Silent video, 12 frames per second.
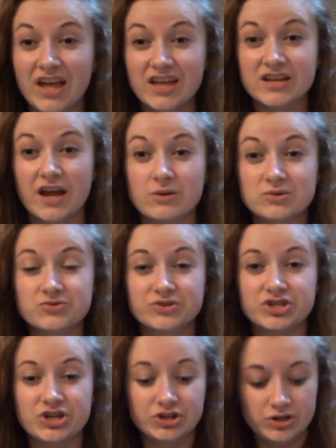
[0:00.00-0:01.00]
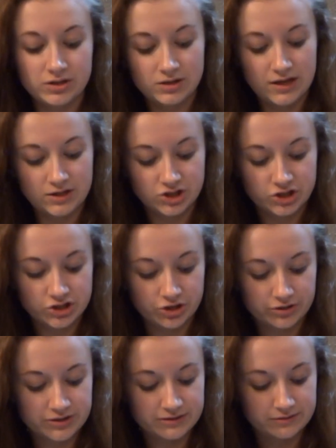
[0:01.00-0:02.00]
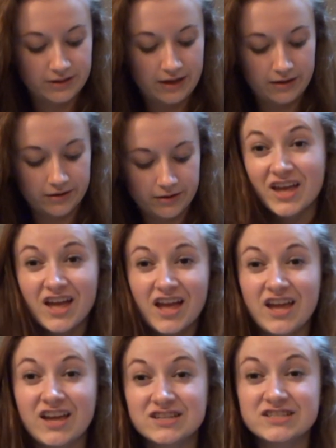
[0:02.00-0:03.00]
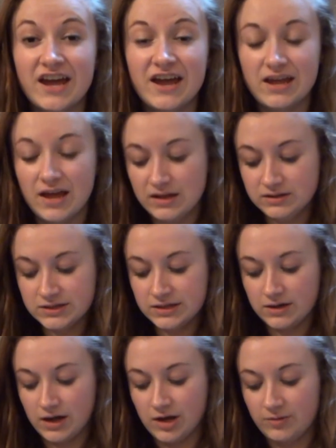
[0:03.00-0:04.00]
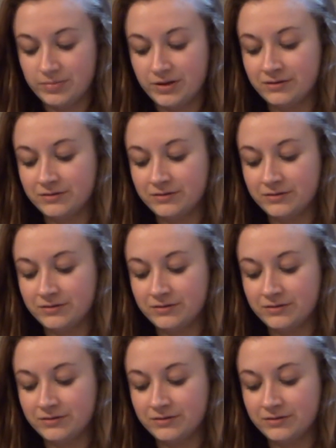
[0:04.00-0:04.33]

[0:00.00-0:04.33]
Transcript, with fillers: and I was returning a shirt there and I ended up